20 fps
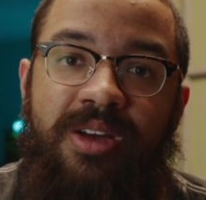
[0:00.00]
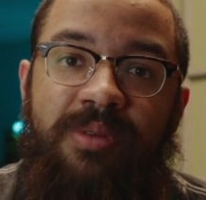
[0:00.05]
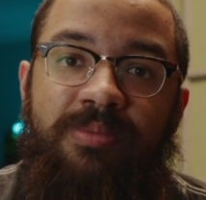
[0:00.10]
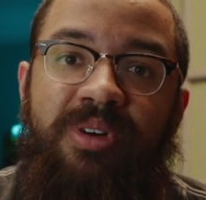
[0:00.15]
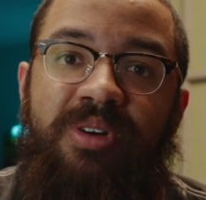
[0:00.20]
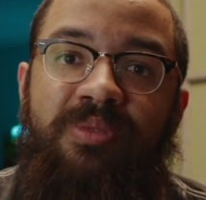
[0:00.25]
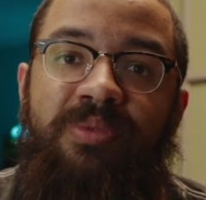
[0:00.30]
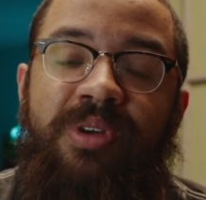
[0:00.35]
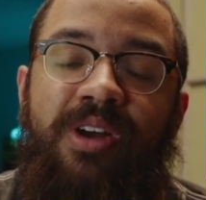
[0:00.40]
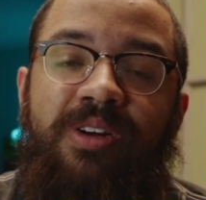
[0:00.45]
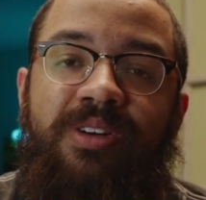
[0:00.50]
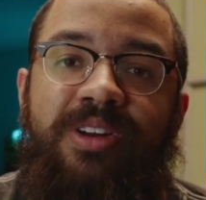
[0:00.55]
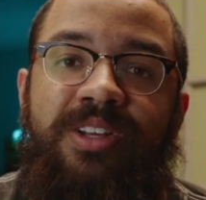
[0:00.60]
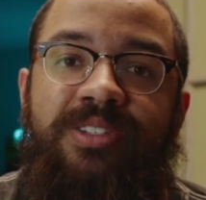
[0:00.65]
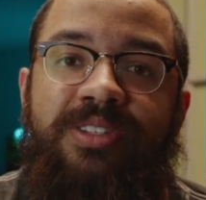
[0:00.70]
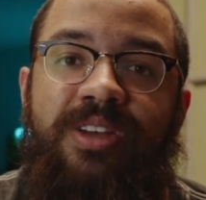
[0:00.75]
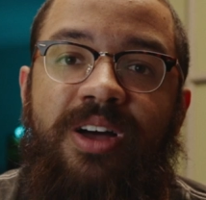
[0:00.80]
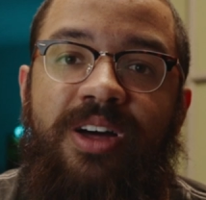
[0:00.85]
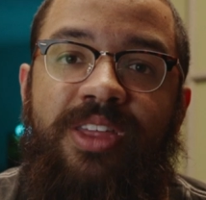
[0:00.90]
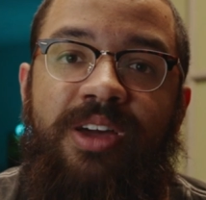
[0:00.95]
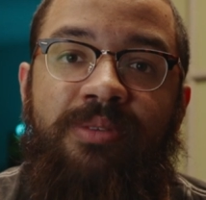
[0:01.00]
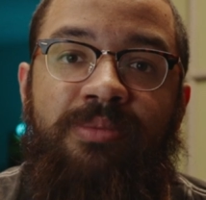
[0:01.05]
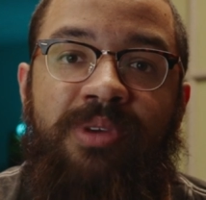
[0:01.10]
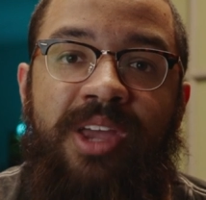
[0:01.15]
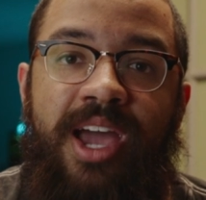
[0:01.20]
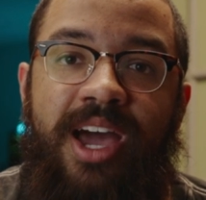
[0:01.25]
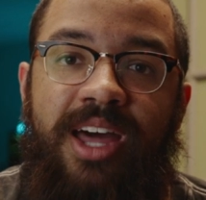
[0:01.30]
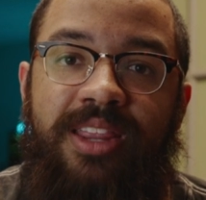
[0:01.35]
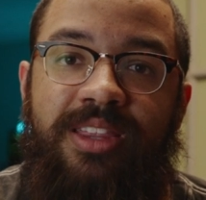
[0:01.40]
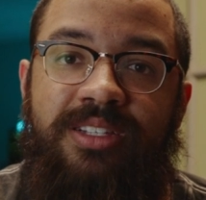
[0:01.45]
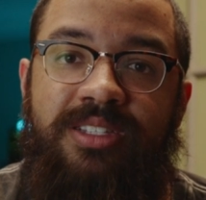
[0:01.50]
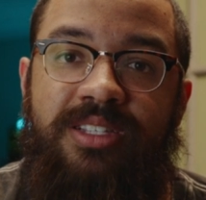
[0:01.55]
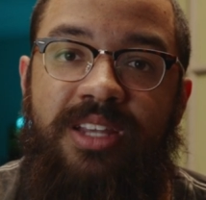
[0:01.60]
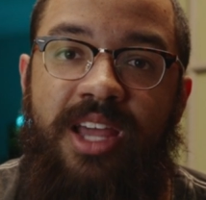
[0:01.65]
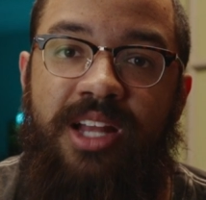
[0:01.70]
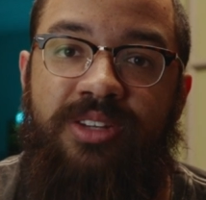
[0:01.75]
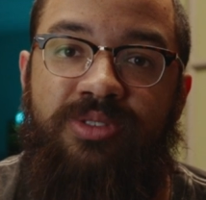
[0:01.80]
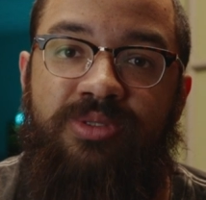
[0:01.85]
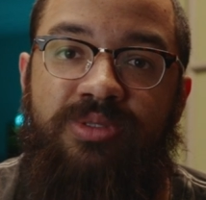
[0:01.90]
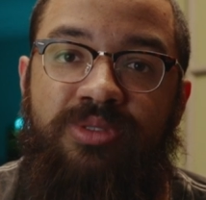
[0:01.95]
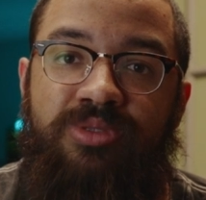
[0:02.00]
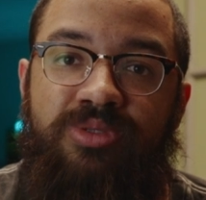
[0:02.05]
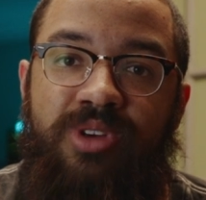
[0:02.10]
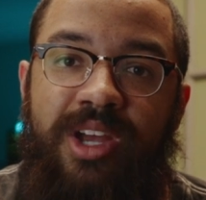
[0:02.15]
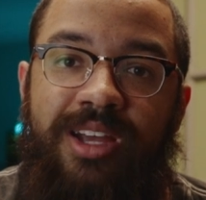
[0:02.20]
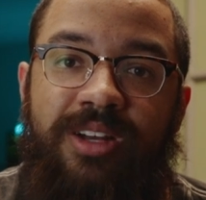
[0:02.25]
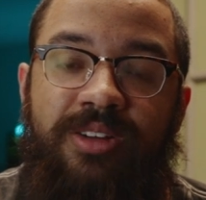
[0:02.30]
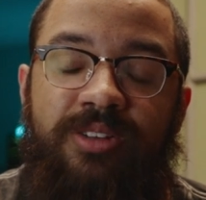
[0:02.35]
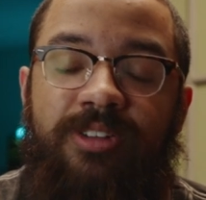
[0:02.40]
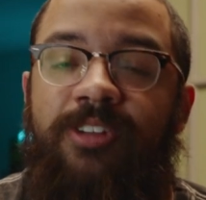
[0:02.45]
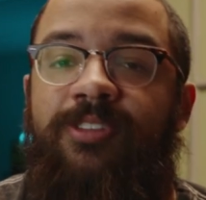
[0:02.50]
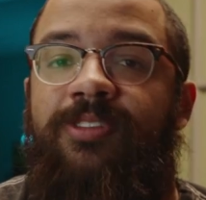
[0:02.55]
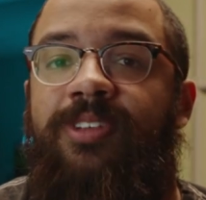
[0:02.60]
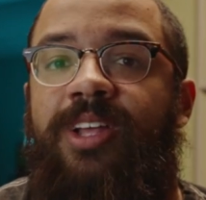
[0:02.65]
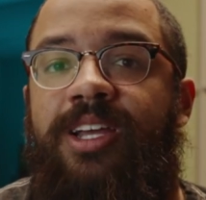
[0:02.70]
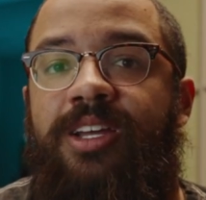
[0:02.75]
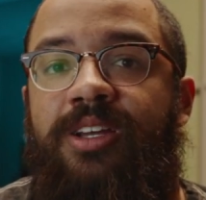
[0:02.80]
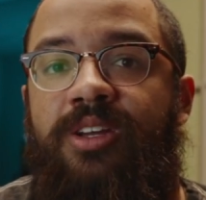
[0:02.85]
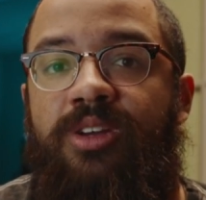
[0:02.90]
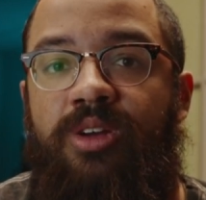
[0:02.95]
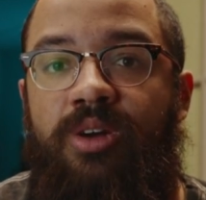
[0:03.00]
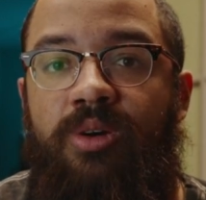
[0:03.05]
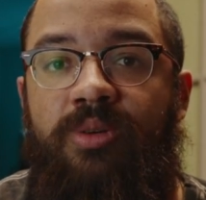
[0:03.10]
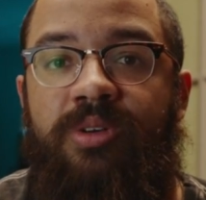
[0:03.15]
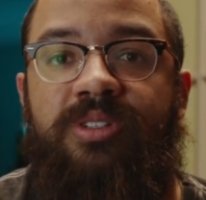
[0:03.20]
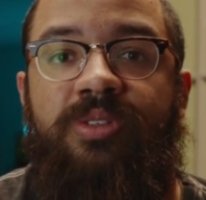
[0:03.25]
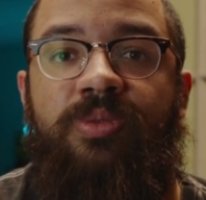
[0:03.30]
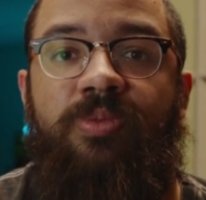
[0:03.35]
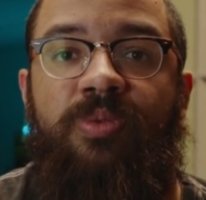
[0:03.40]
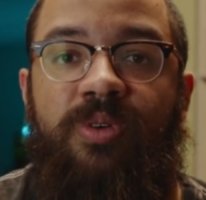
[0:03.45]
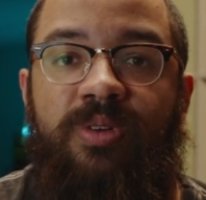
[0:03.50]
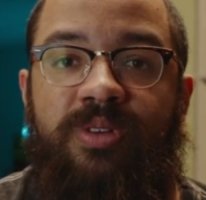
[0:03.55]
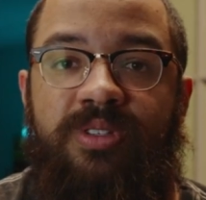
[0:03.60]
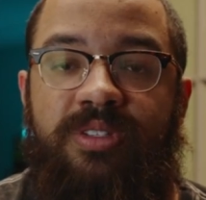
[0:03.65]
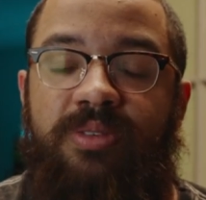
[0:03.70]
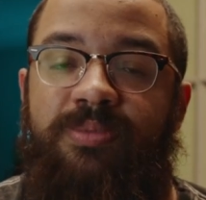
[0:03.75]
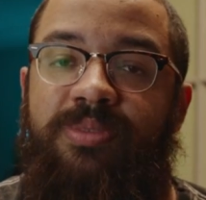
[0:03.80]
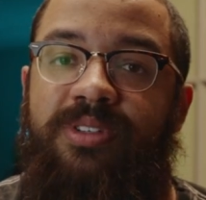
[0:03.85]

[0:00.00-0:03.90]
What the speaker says: but we already saw that we had this natural triangle of light going towards the